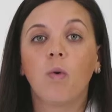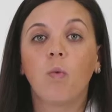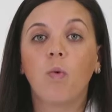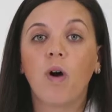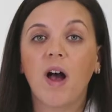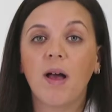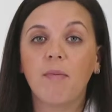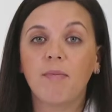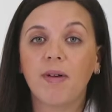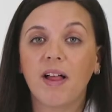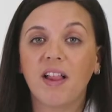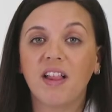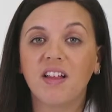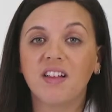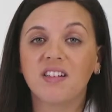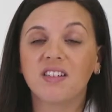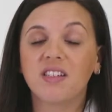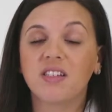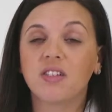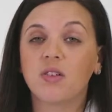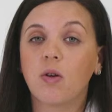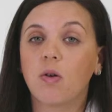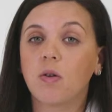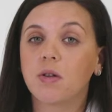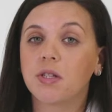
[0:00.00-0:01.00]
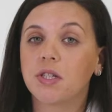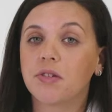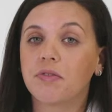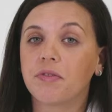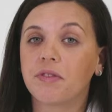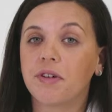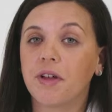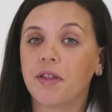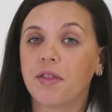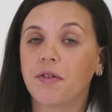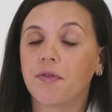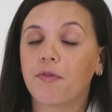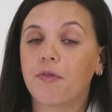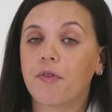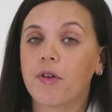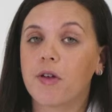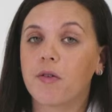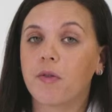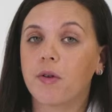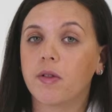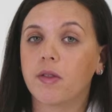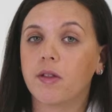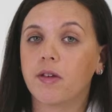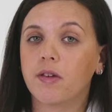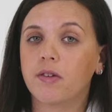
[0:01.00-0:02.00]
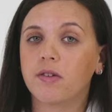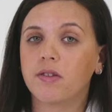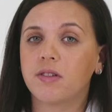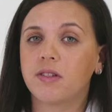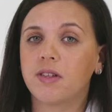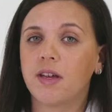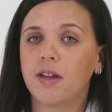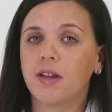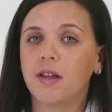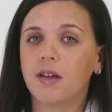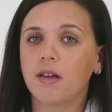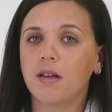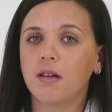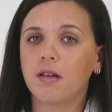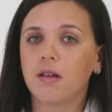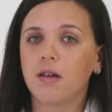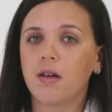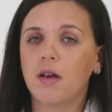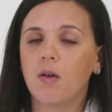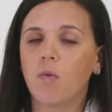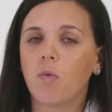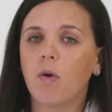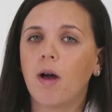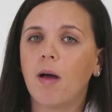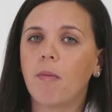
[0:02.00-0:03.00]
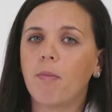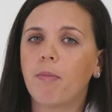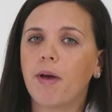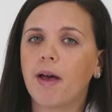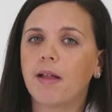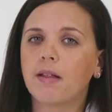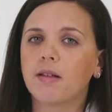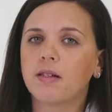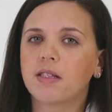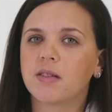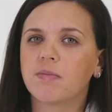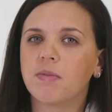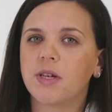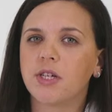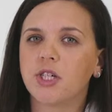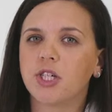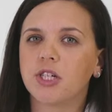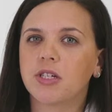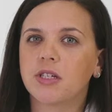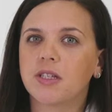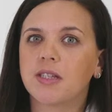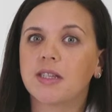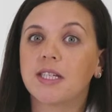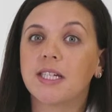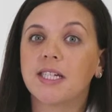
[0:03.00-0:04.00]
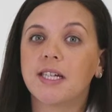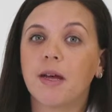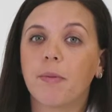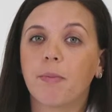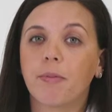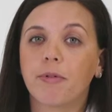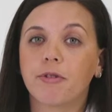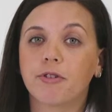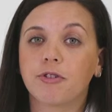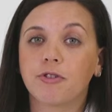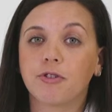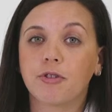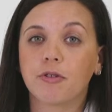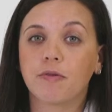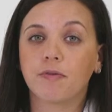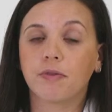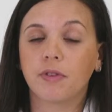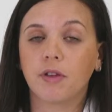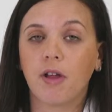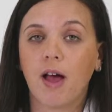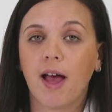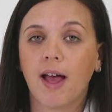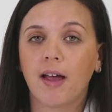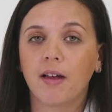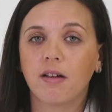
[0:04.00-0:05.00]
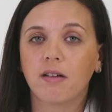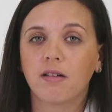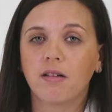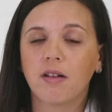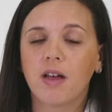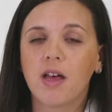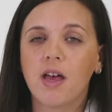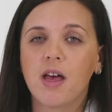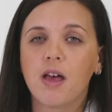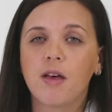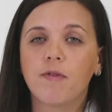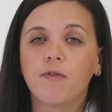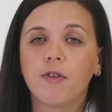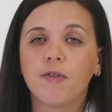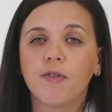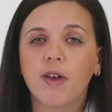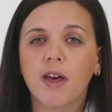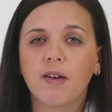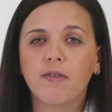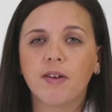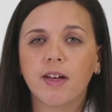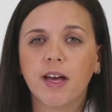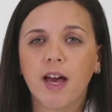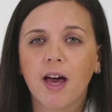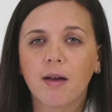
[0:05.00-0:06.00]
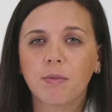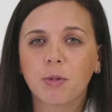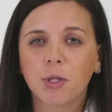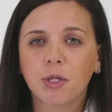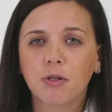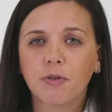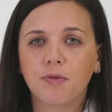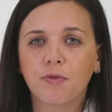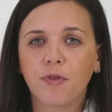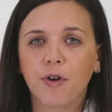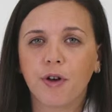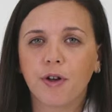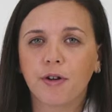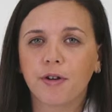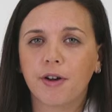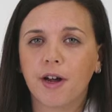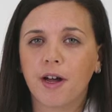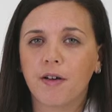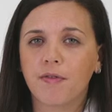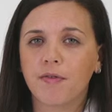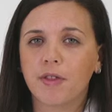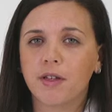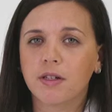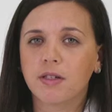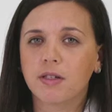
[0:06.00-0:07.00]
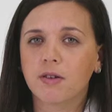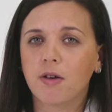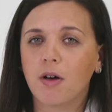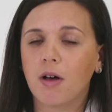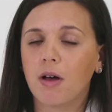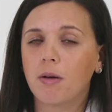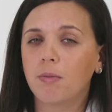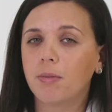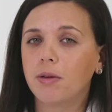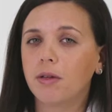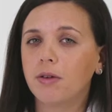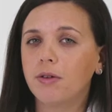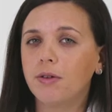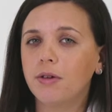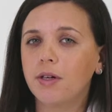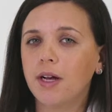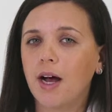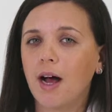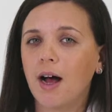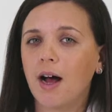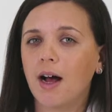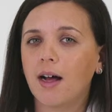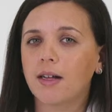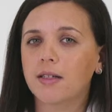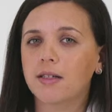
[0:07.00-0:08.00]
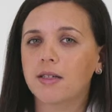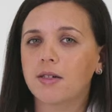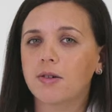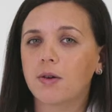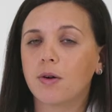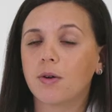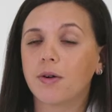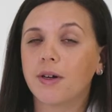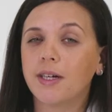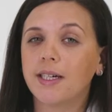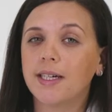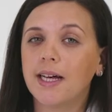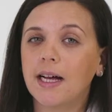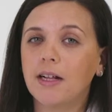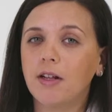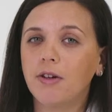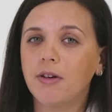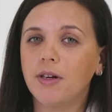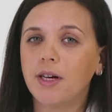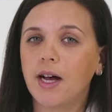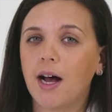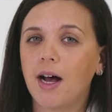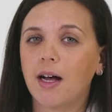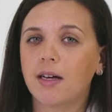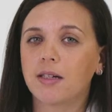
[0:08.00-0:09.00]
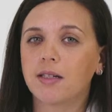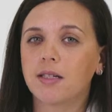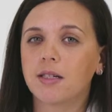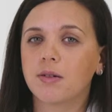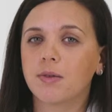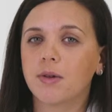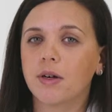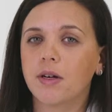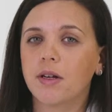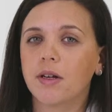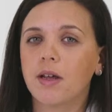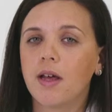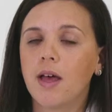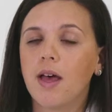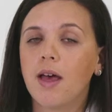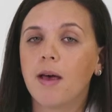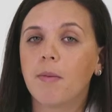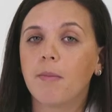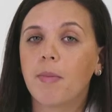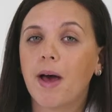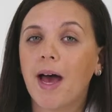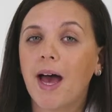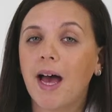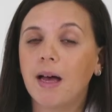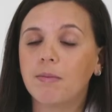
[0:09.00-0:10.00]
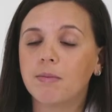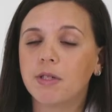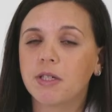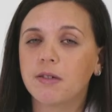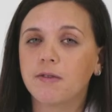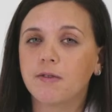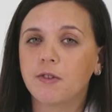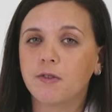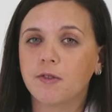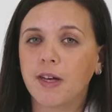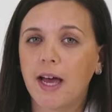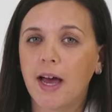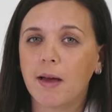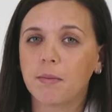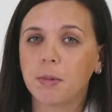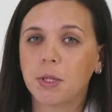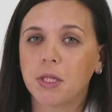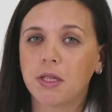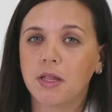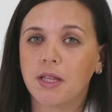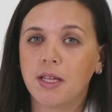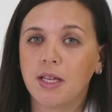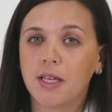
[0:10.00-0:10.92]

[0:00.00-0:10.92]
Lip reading: White balance is also another frequently used setting. White balance measures the temperature of light. If you've ever captured a photograph that's got a blue cast or a yellow cast to it, perhaps you've captured